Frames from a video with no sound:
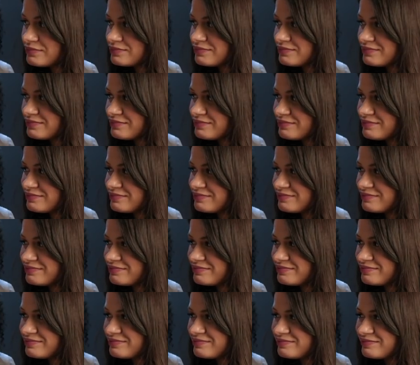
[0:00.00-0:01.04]

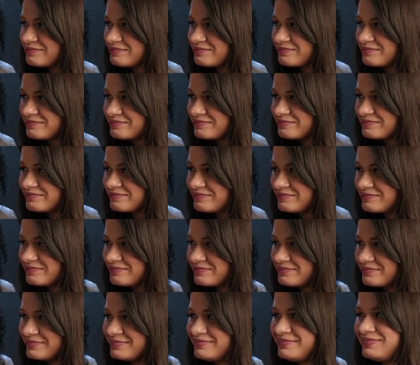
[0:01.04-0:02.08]

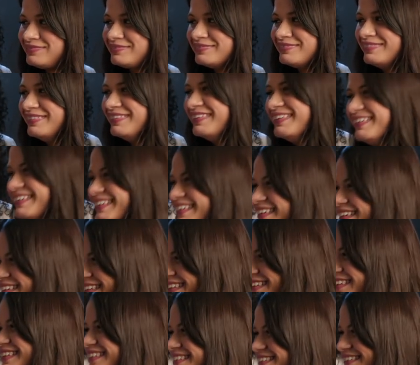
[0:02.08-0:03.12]

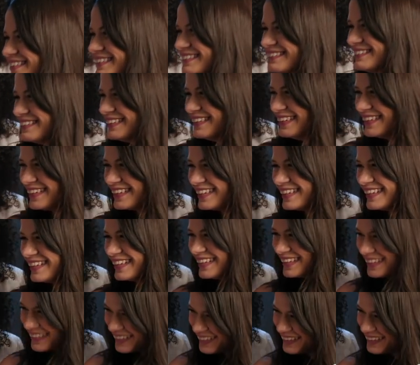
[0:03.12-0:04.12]
(silent)